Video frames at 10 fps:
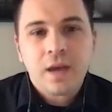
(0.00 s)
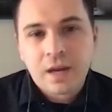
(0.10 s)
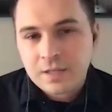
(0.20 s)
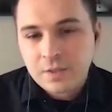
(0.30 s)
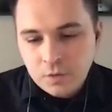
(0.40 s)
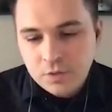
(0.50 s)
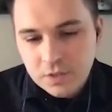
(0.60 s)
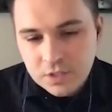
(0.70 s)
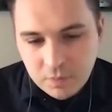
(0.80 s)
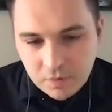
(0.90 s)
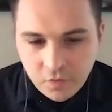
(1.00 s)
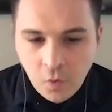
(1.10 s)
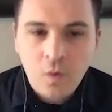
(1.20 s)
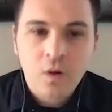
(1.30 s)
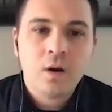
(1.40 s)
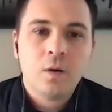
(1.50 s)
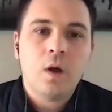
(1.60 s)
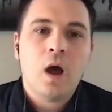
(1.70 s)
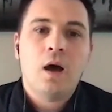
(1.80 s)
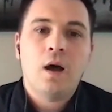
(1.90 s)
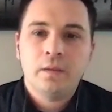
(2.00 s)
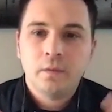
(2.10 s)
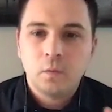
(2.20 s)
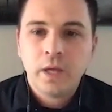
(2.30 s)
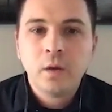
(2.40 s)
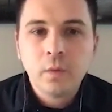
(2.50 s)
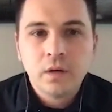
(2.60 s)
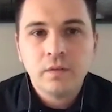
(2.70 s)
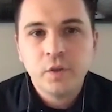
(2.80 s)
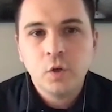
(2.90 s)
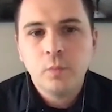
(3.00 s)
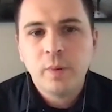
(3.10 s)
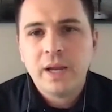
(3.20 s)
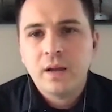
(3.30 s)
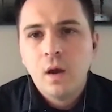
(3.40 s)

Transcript: and I told you this before in the radio interview, but